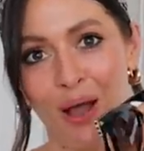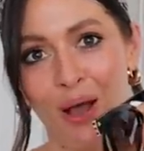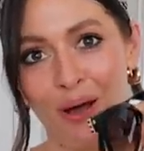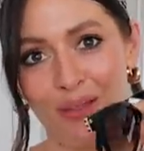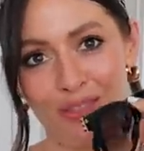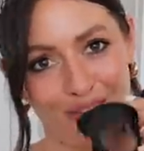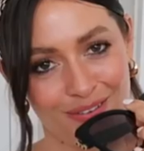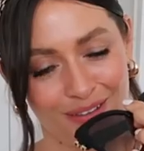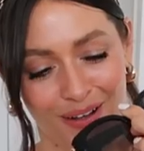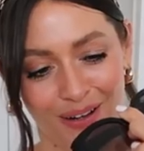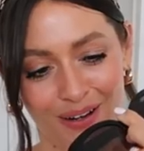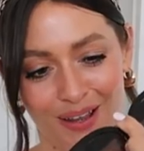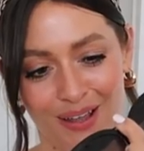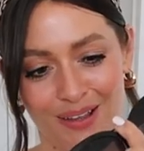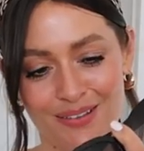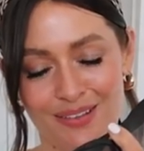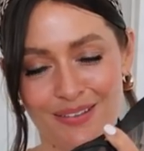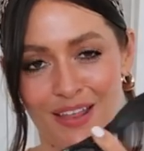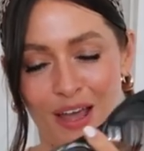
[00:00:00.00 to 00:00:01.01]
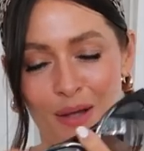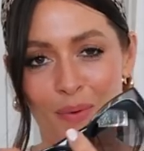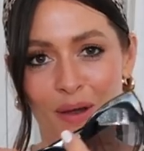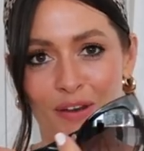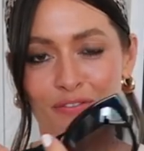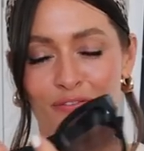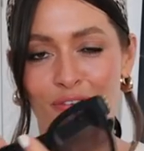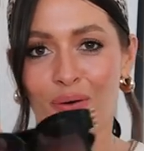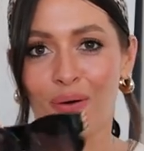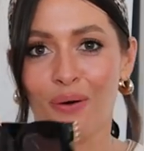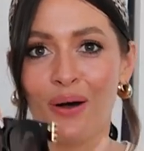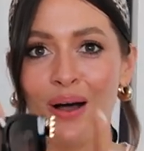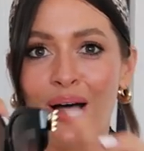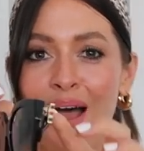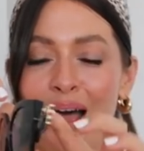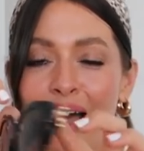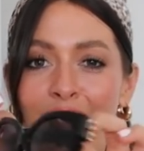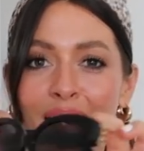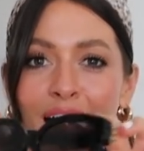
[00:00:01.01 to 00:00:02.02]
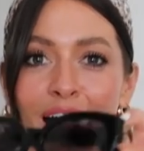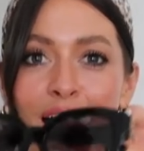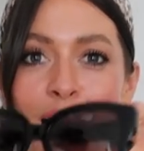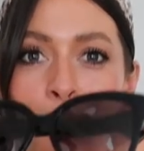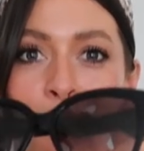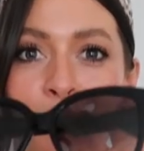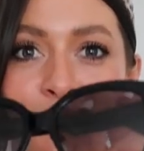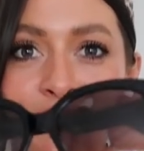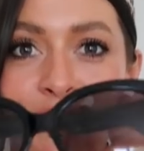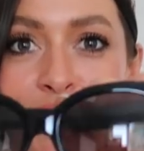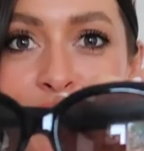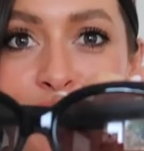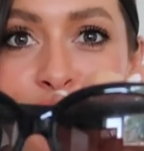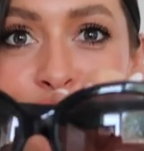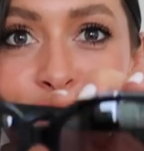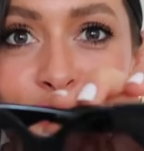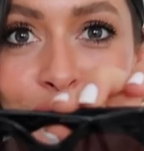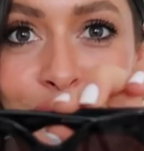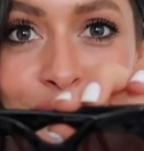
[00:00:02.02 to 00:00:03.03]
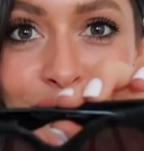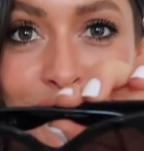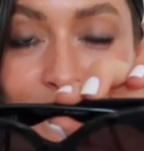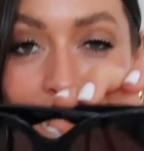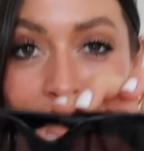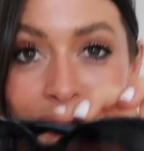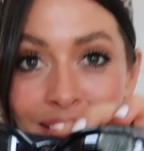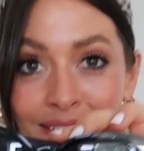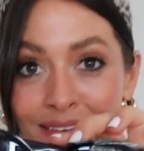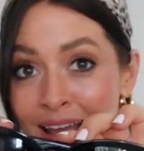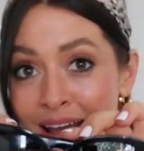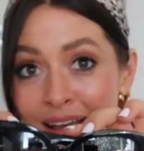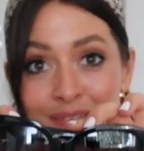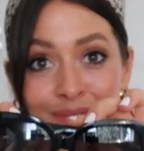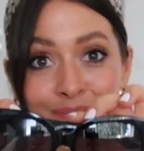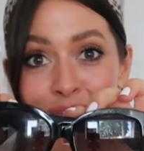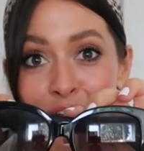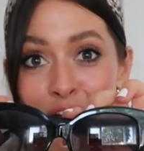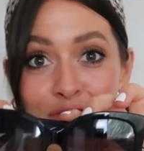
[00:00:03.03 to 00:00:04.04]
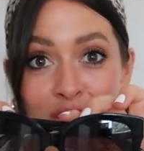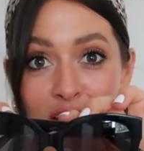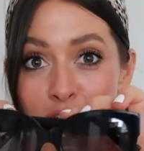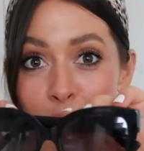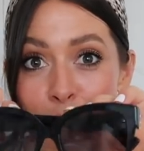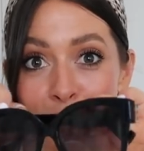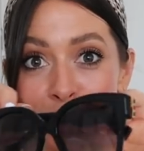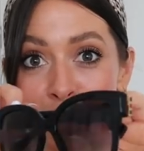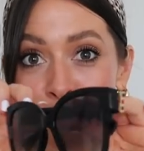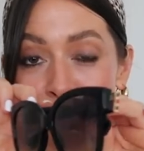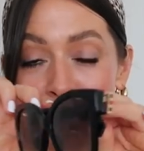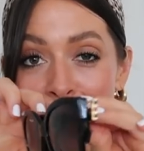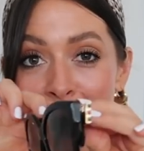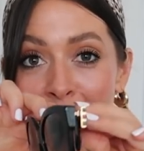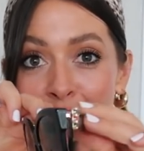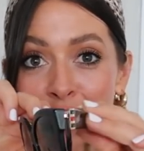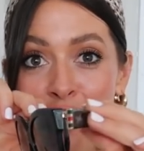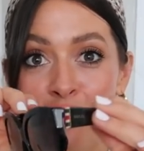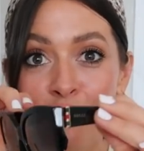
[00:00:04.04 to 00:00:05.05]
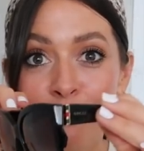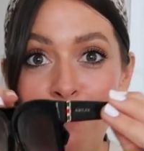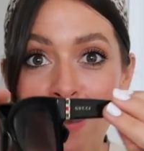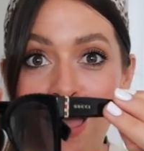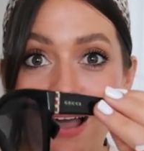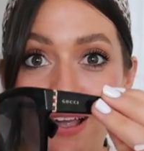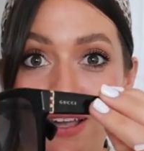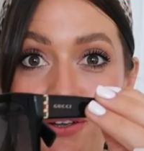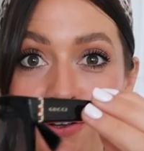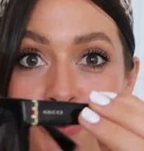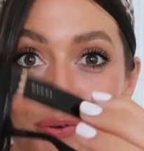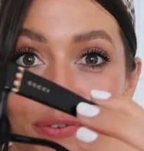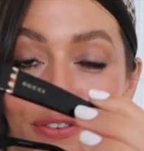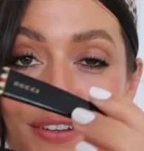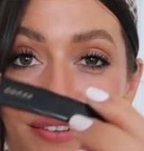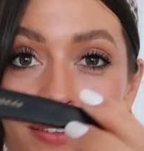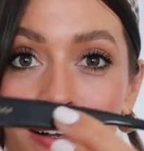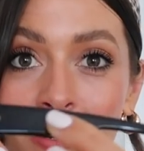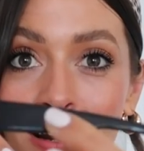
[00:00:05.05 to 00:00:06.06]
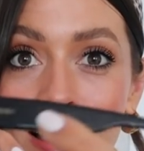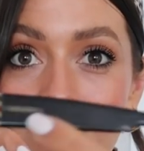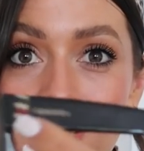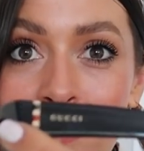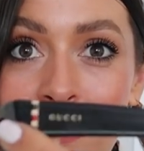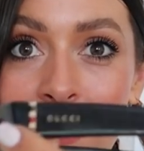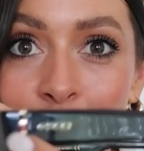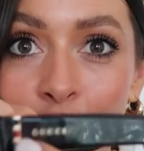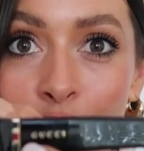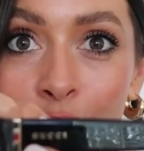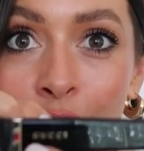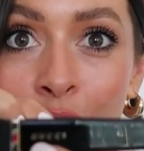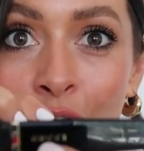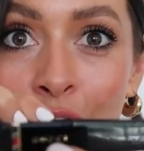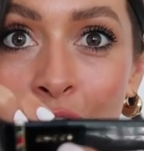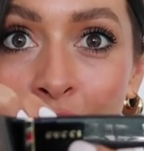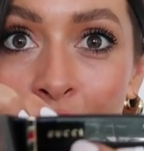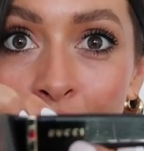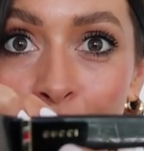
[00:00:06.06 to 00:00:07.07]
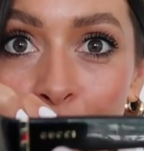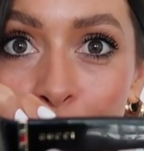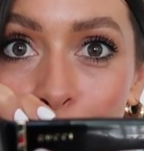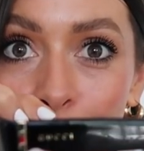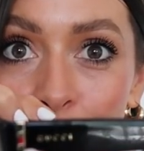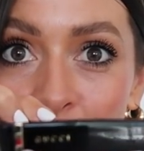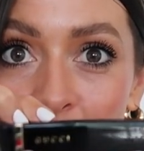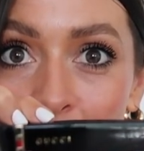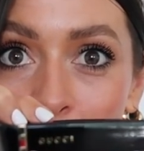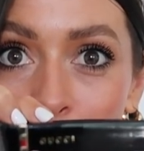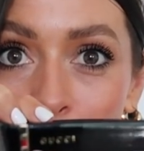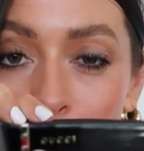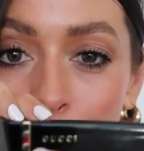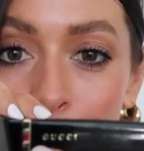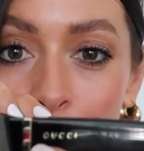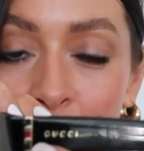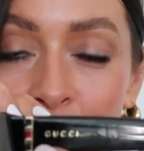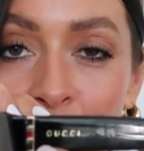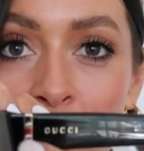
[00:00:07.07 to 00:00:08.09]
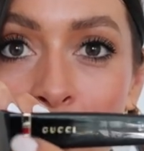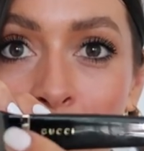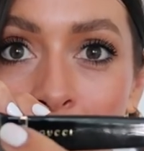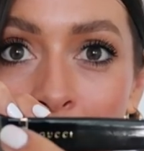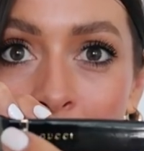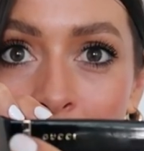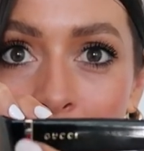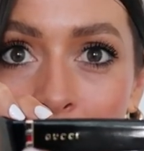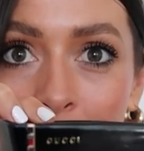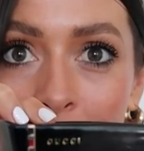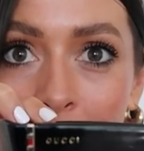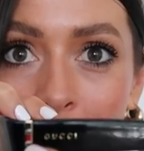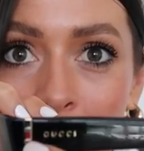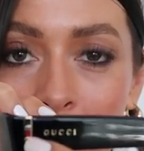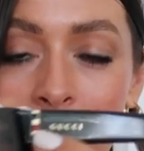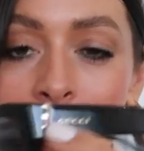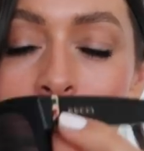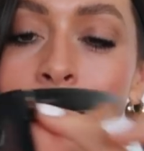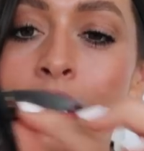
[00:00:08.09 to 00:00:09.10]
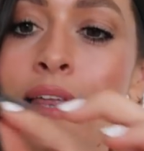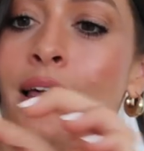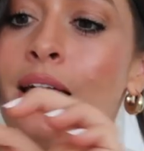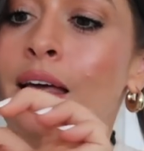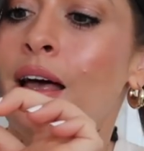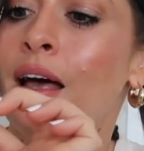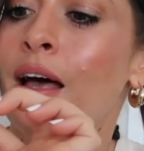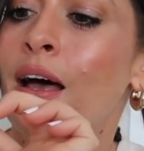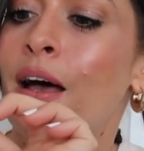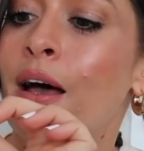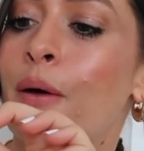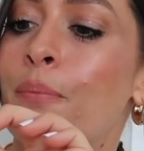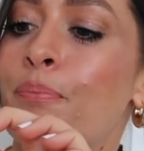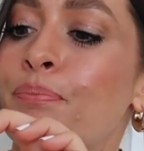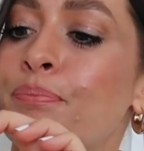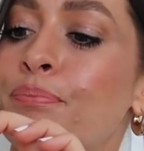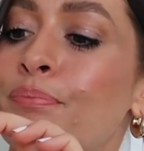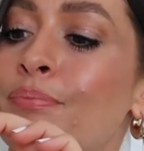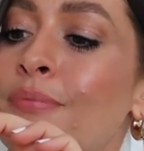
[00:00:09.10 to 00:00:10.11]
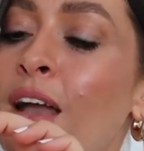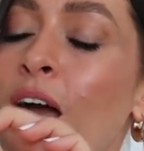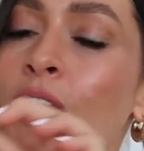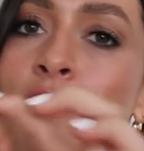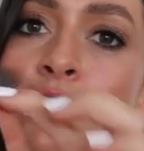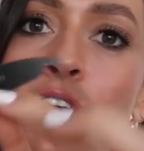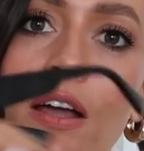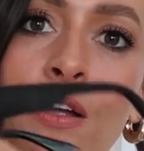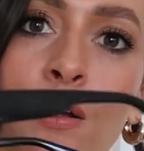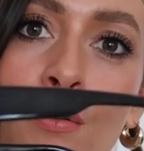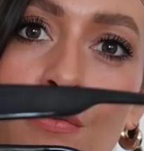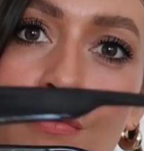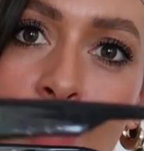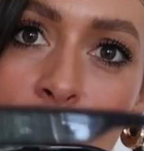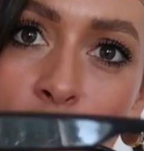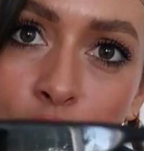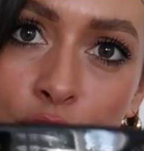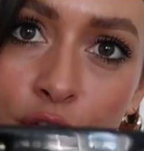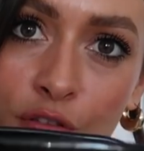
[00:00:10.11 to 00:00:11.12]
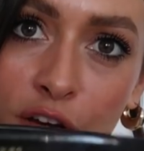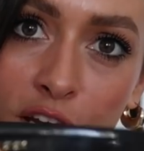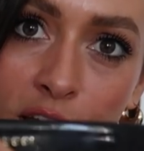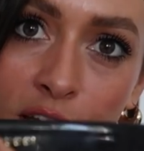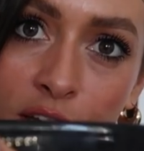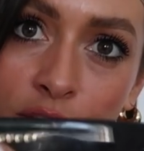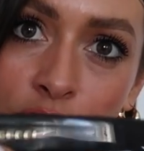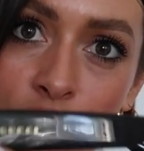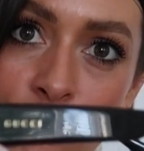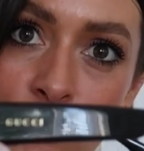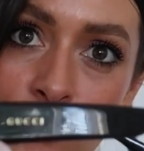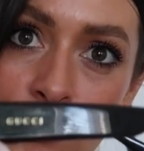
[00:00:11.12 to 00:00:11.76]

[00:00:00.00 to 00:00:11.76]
are the sunglasses that I went for. So they're just, yeah, a very big pair of black Gucci sunglasses, and they've got the Gucci logo on the side and like the little kind of like red and green